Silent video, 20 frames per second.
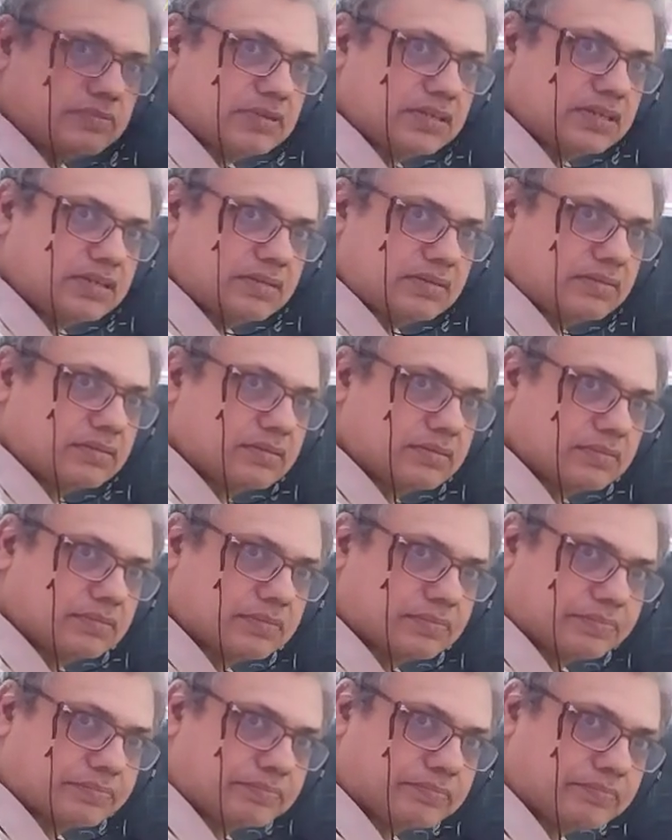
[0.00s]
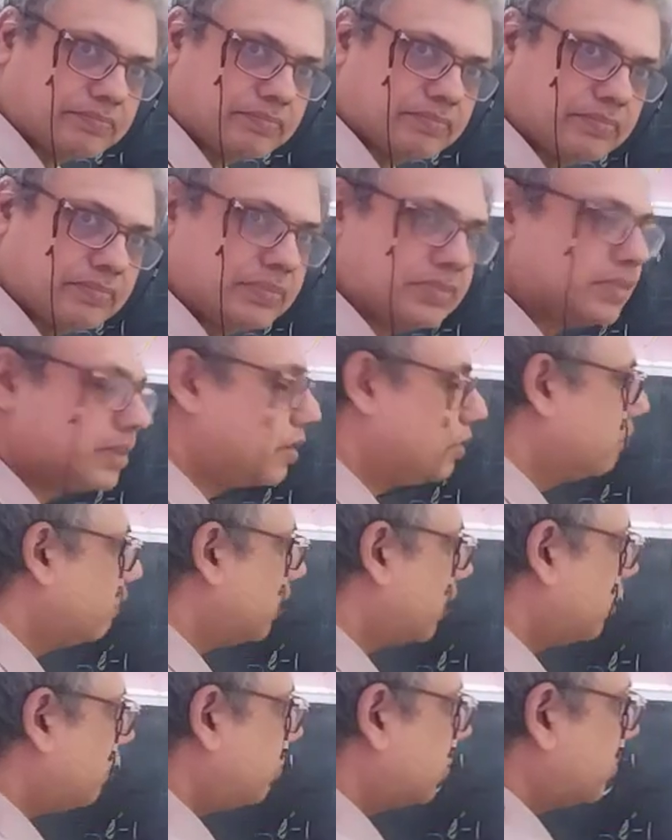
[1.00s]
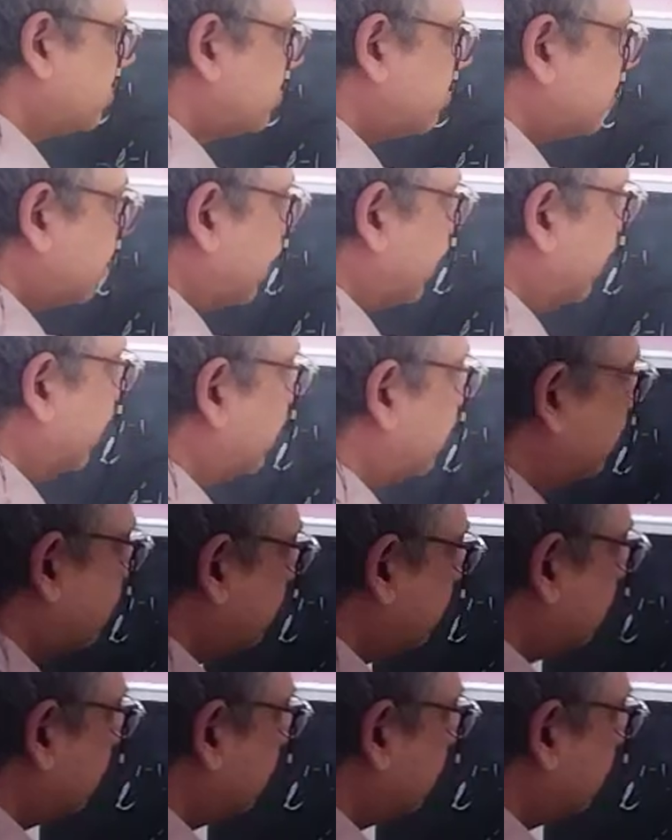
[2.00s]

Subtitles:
which is, why not just add